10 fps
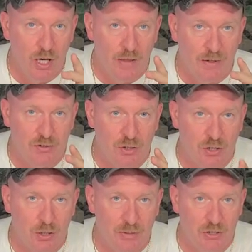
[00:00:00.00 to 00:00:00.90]
that you're
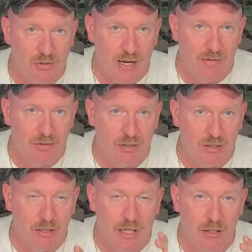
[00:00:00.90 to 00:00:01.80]
going to be
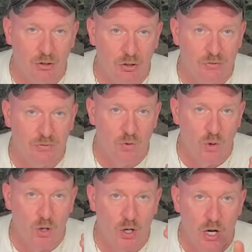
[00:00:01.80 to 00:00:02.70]
traveling, and look
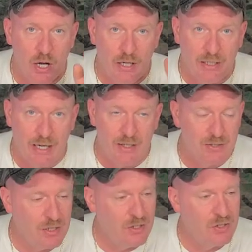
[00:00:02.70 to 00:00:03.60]
for
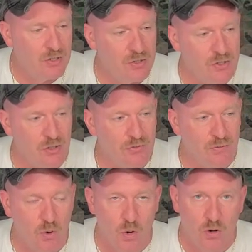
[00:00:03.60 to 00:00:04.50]
gas stations, look
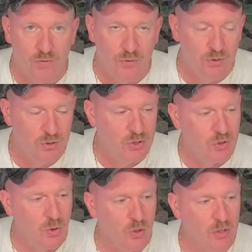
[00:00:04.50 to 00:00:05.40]
for food
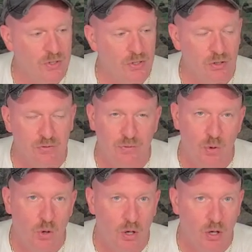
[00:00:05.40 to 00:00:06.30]
stores, look
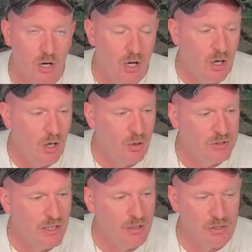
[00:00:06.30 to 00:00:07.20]
for
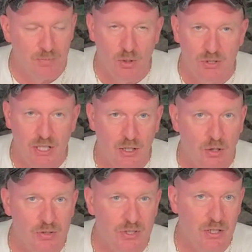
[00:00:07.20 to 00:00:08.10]
hotels,
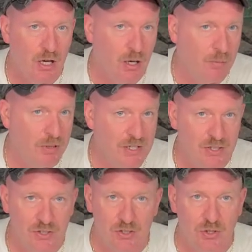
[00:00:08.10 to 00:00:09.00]
motels,
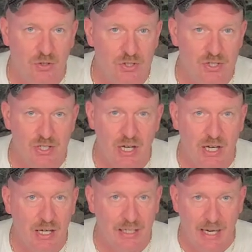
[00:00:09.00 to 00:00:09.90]
places that you can
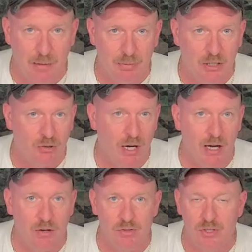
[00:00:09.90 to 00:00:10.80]
stay, camping
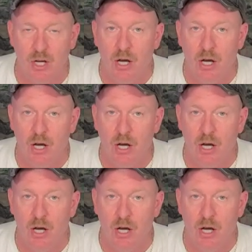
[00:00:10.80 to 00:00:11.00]
grounds,